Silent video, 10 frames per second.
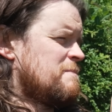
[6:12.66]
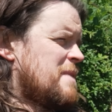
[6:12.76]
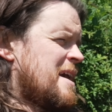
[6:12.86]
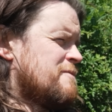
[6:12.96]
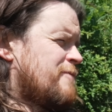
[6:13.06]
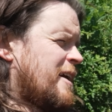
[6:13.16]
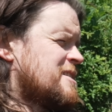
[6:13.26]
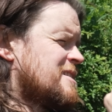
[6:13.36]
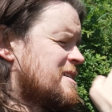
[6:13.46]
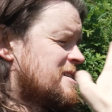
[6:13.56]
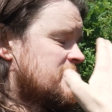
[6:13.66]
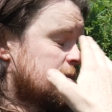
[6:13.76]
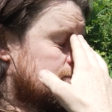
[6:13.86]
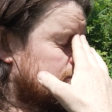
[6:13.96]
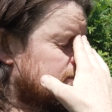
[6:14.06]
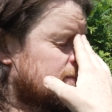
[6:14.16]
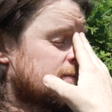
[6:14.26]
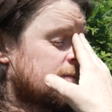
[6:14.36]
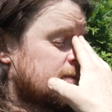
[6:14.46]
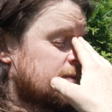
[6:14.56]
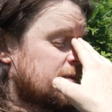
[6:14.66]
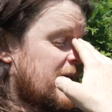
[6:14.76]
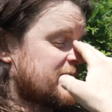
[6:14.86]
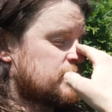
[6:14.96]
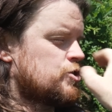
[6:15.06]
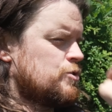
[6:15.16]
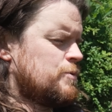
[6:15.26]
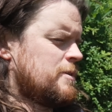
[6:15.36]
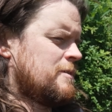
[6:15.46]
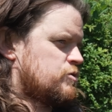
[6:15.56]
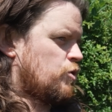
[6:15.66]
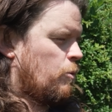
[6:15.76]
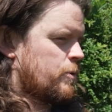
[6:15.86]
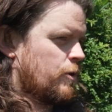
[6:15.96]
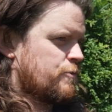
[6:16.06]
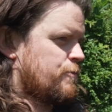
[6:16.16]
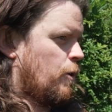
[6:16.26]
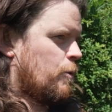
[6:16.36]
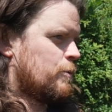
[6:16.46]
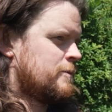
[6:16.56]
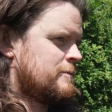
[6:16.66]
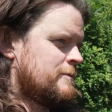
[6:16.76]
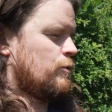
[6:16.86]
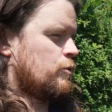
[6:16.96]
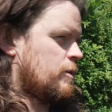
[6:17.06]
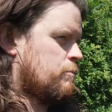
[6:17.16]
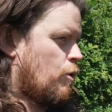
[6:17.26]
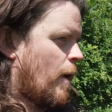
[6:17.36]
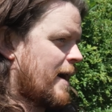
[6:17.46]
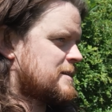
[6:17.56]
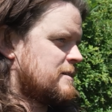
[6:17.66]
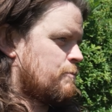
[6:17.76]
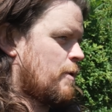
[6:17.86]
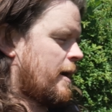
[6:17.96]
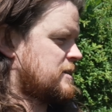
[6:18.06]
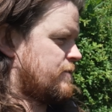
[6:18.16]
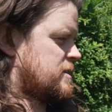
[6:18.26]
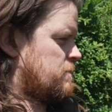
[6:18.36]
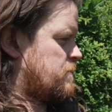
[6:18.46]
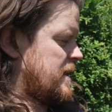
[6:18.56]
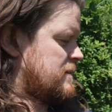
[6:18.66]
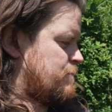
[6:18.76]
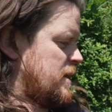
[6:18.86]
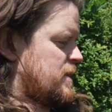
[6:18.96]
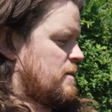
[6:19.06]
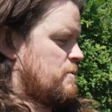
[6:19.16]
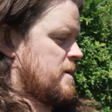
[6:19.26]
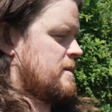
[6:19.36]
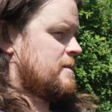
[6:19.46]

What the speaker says: Main advice is attitude. Don't be on your phone. Look proactive. Proactive is a big thing with me.